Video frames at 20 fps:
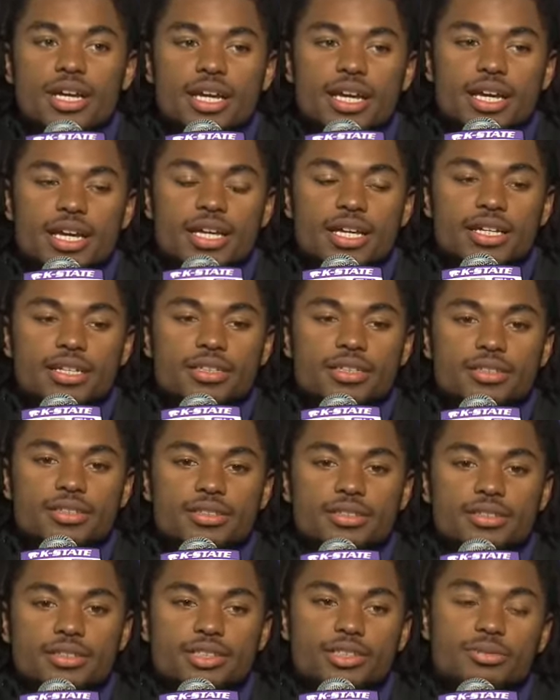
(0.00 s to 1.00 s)
and
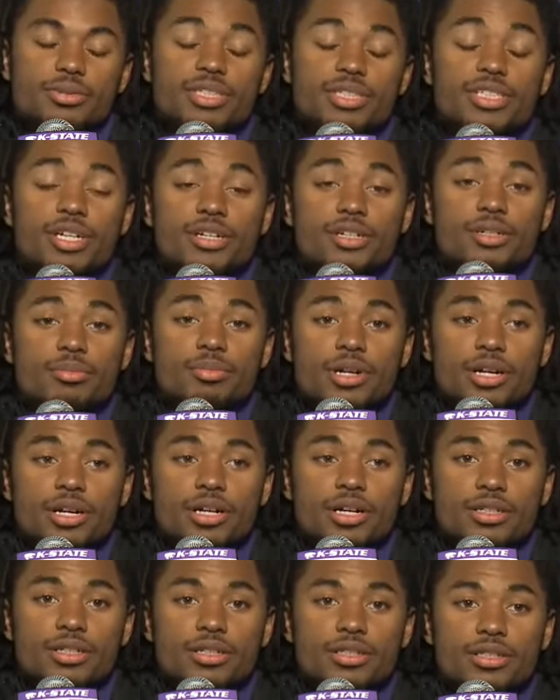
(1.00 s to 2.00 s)
to return the
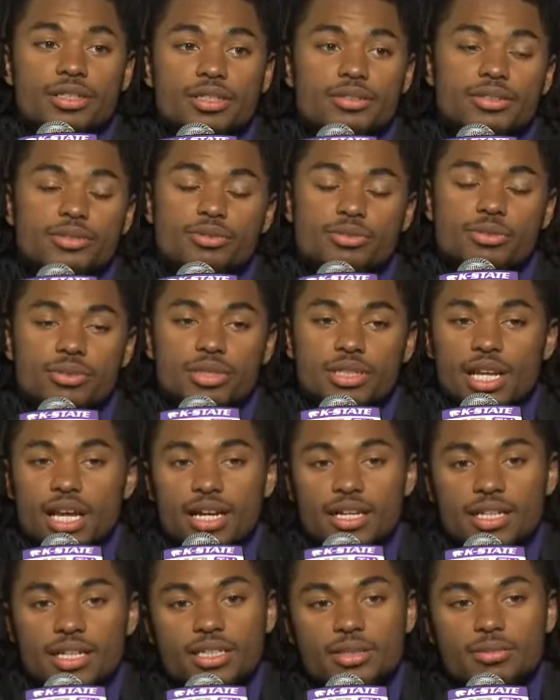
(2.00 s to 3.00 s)
ball. It was a
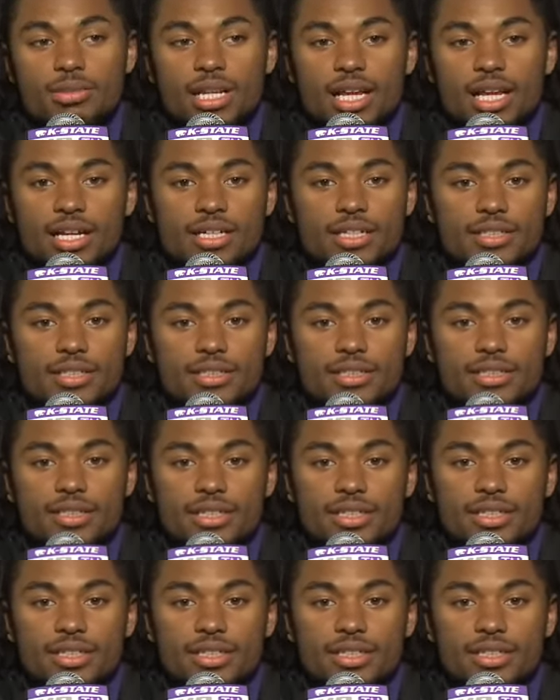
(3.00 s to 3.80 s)
lot of good blocking.